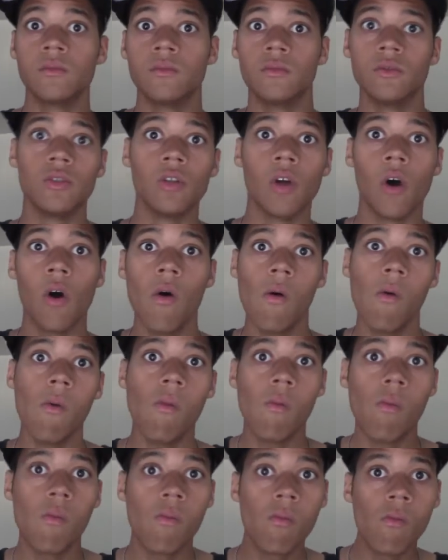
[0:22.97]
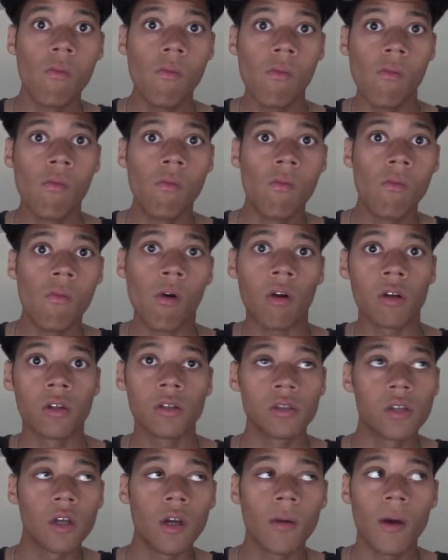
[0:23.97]
You know,
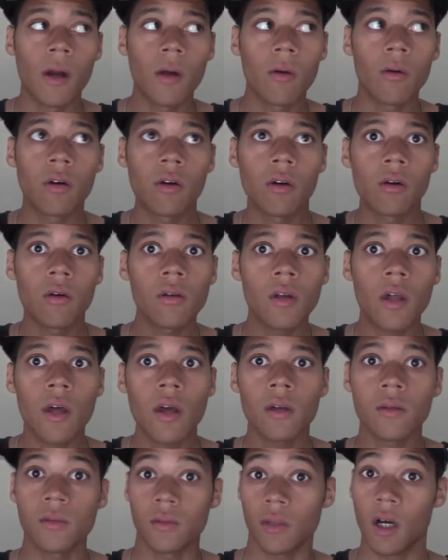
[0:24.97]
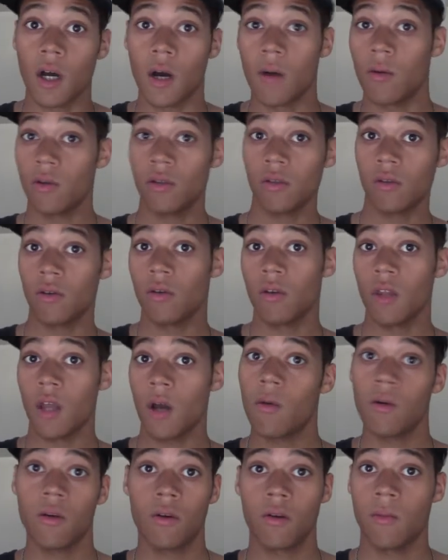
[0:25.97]
because everybody want to know that. I want to know that. I
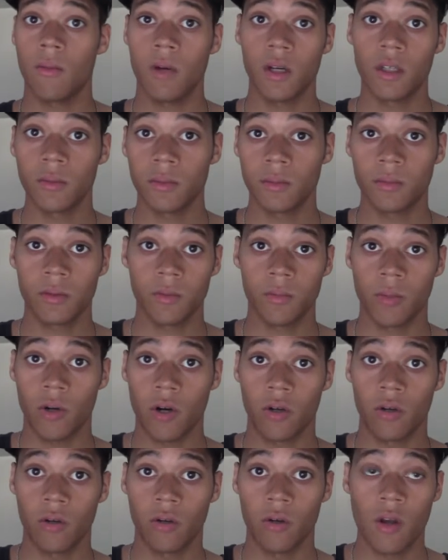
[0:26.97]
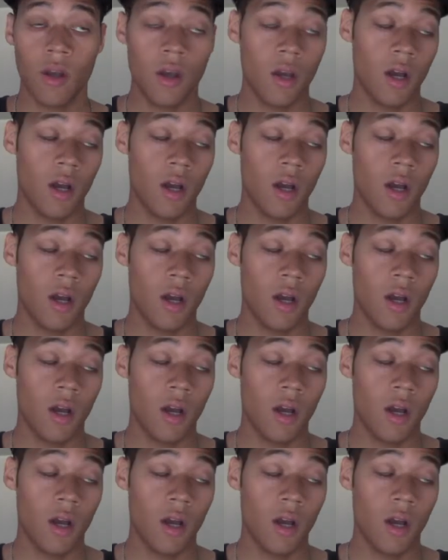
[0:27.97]
want to know my partner.